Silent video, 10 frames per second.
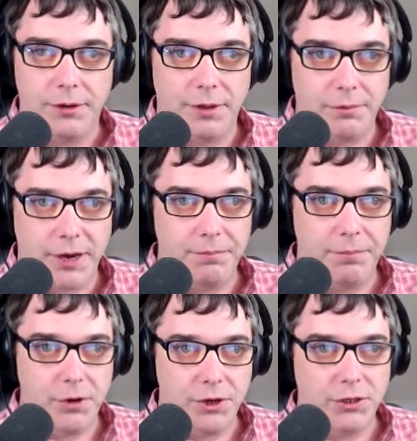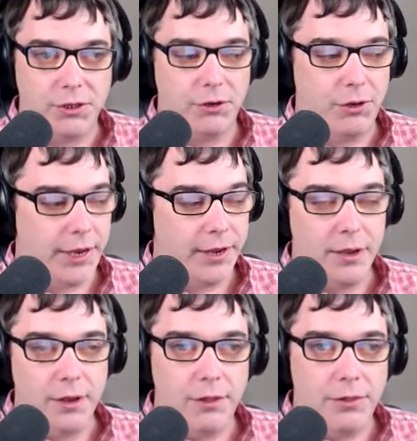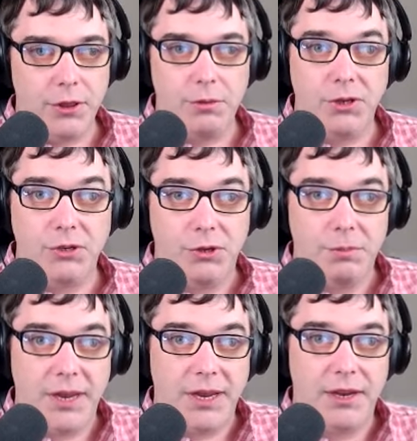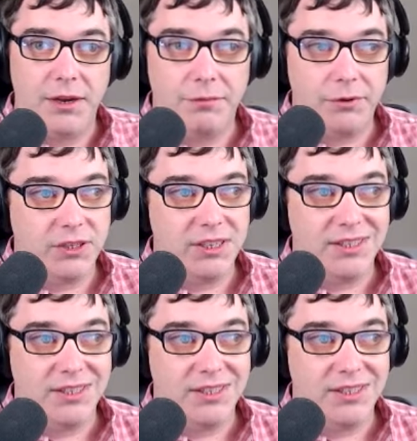and they write books, and they're like, they're the ones really making a difference.